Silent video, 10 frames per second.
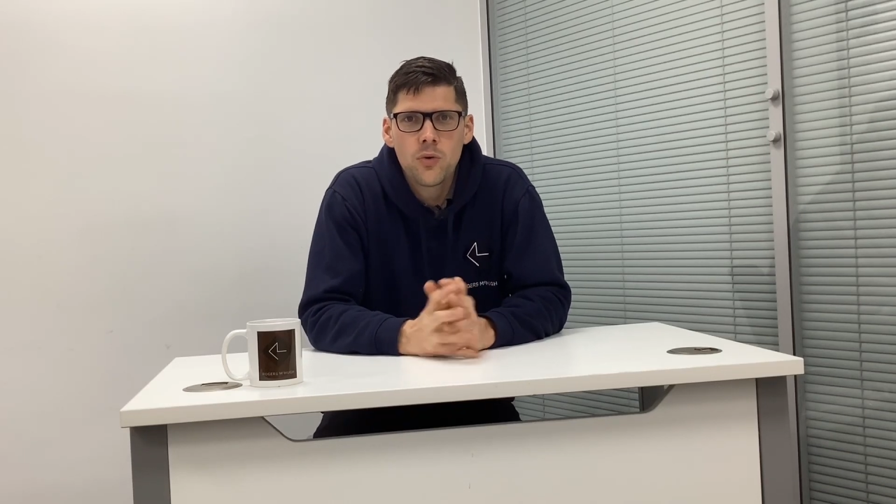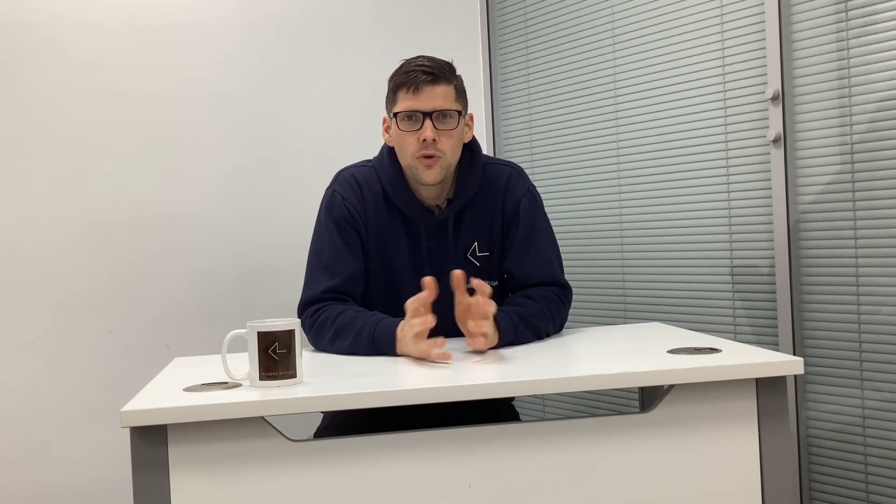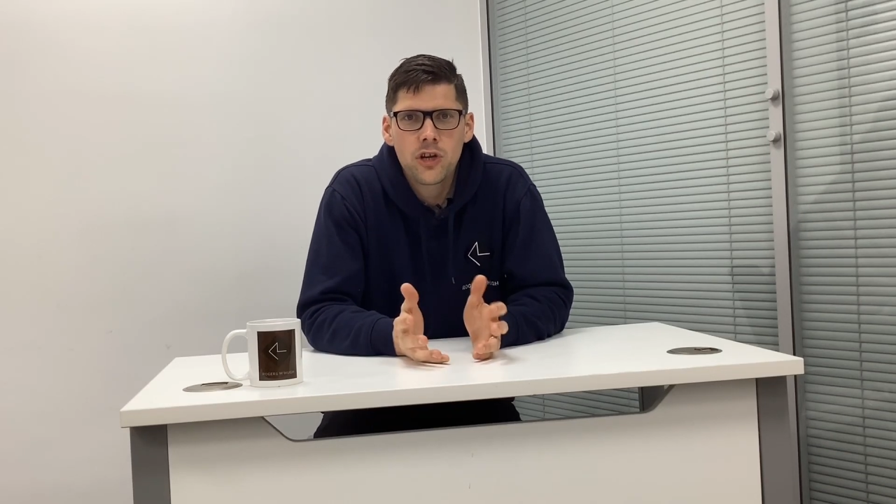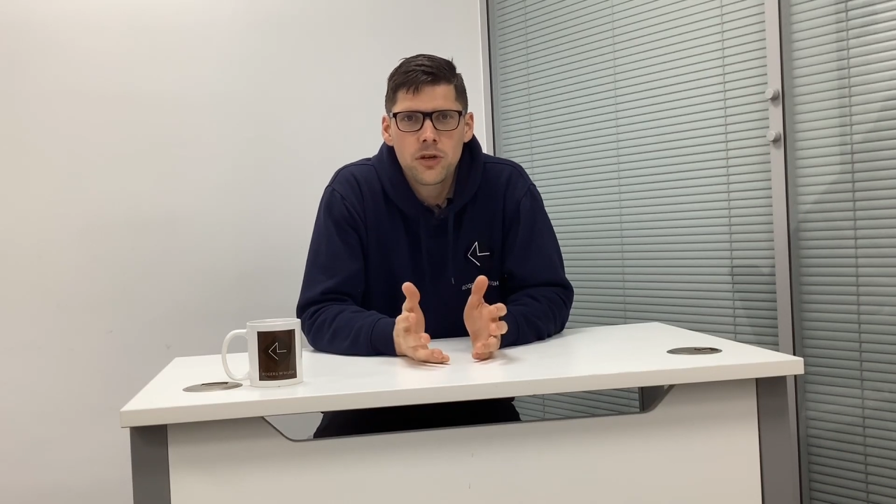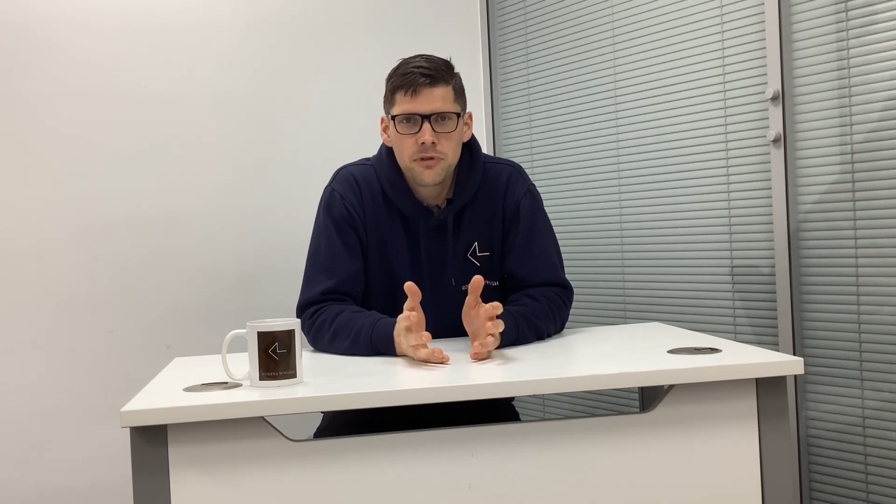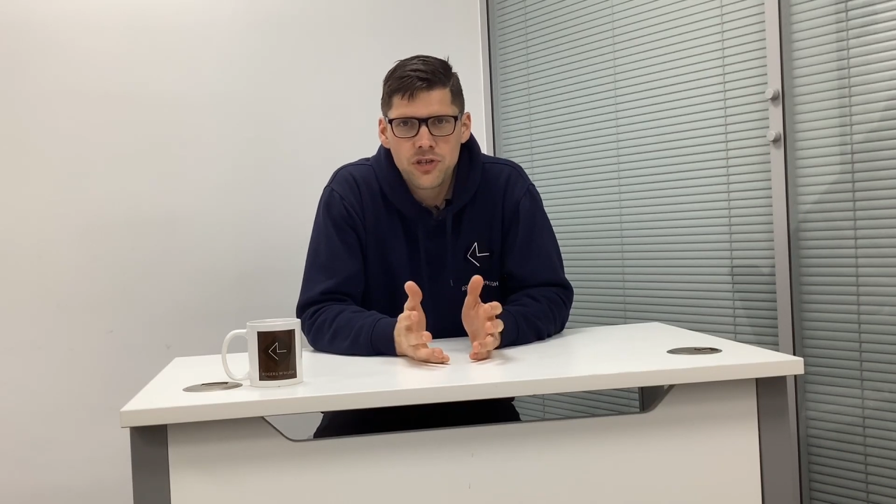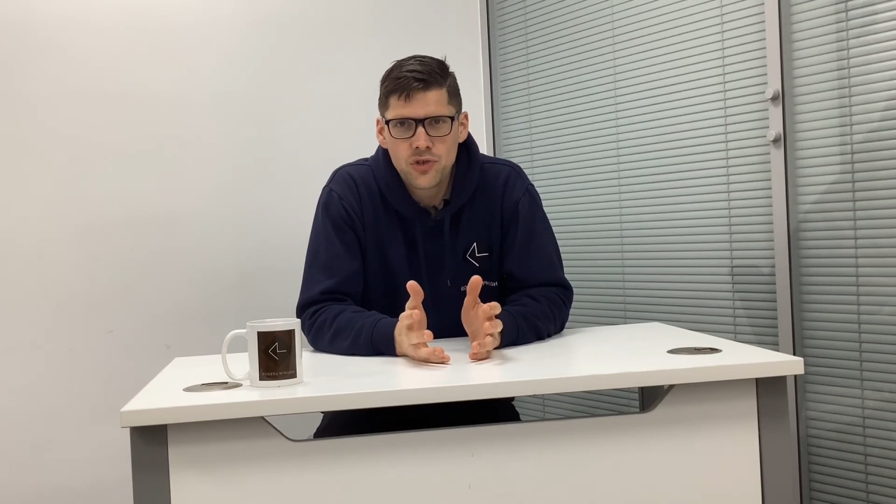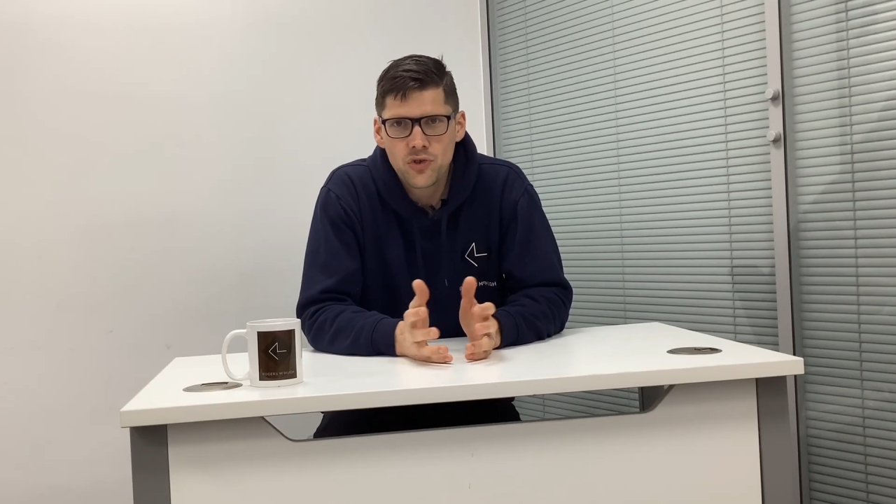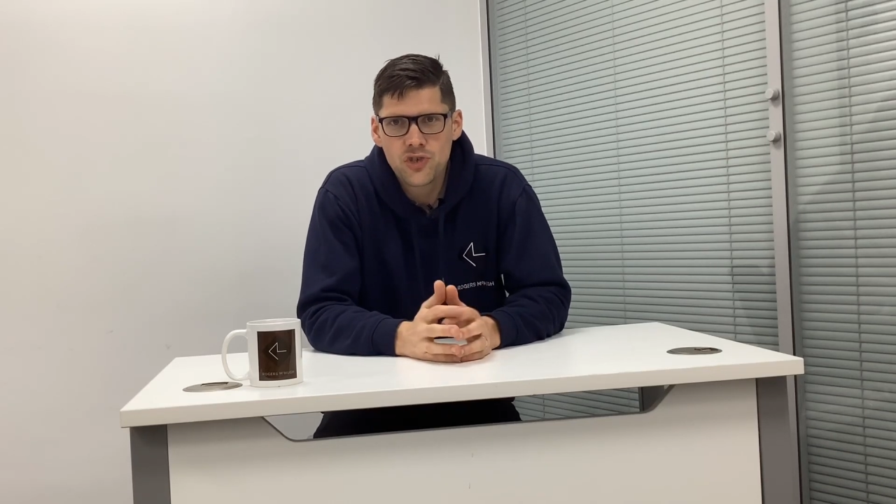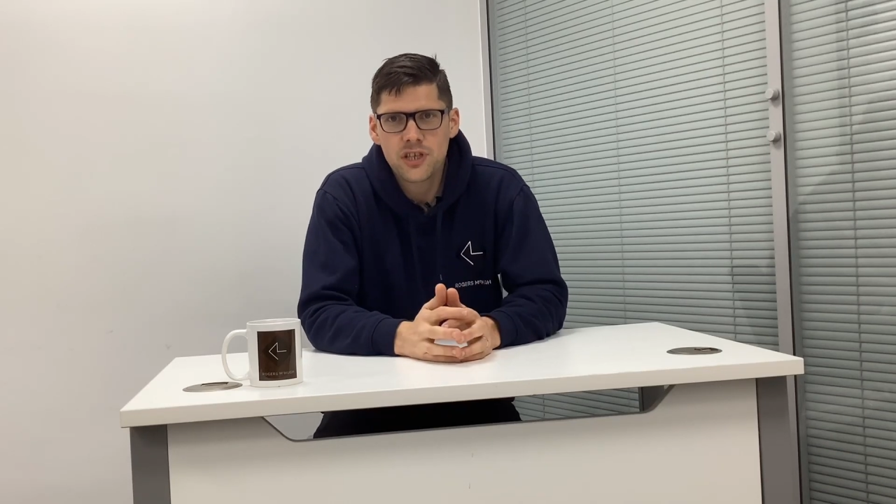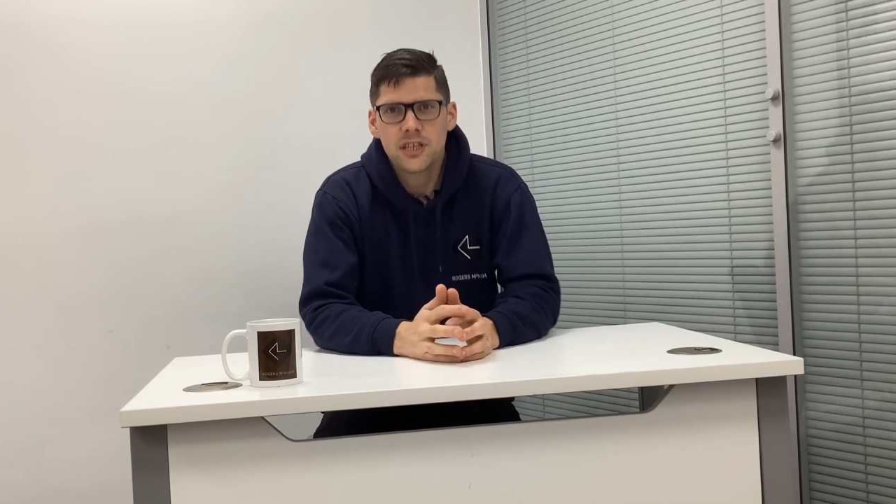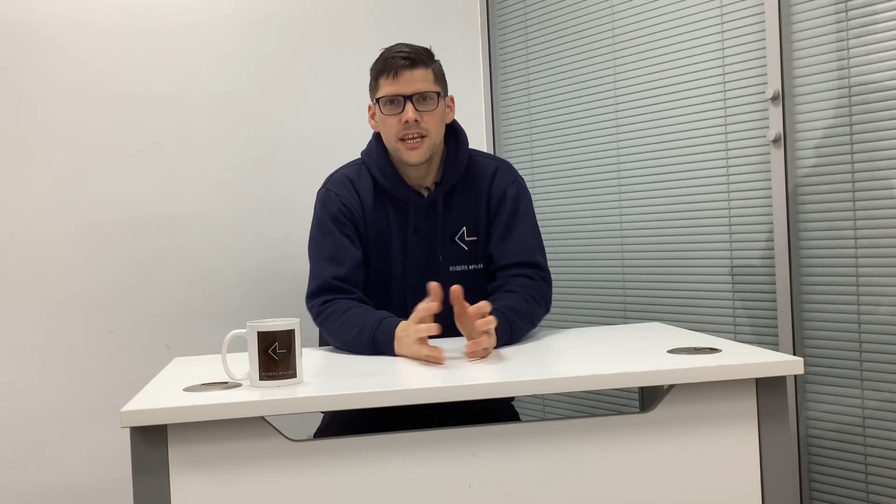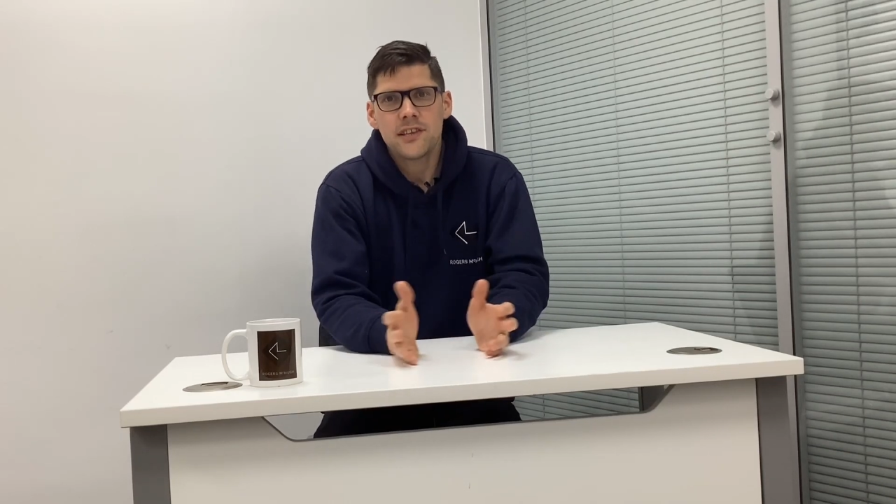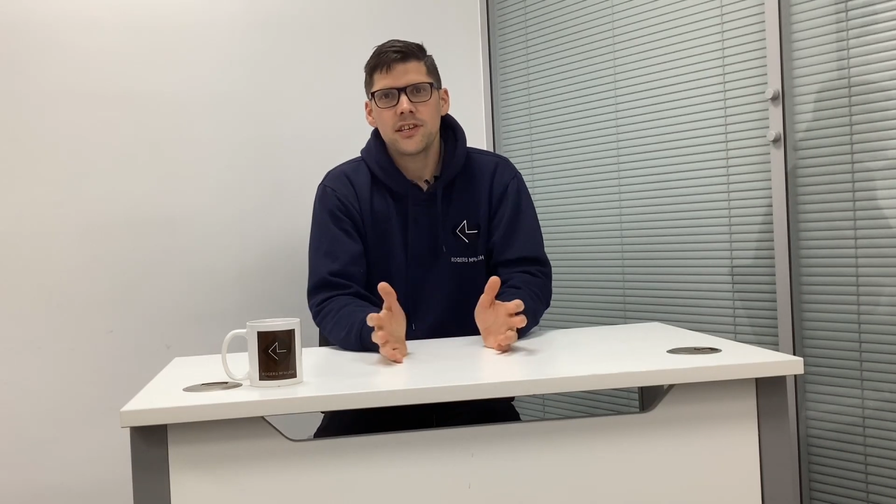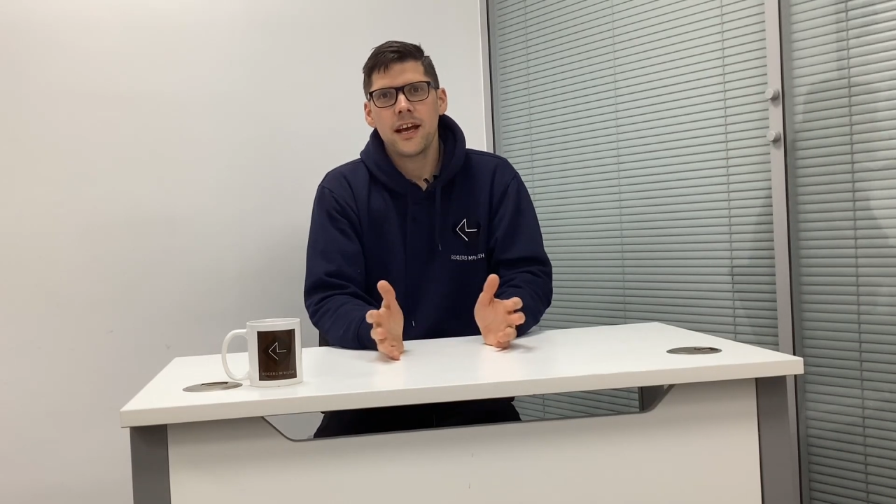we're going to be discussing
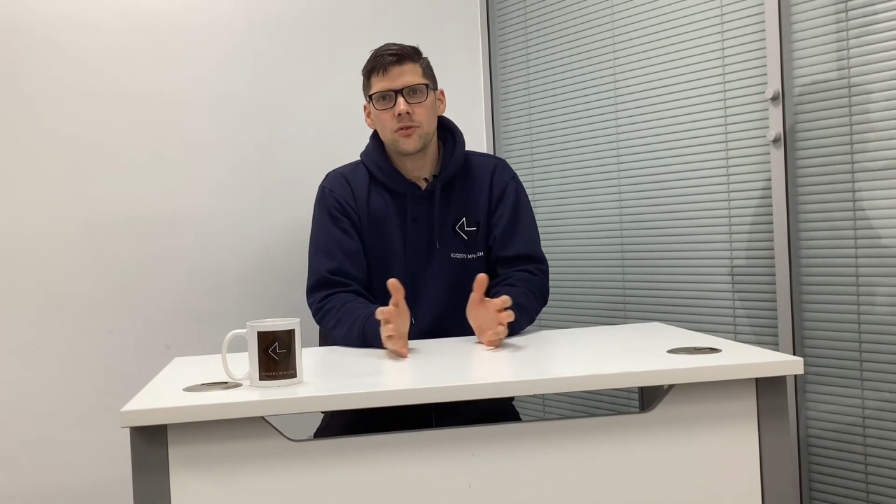getting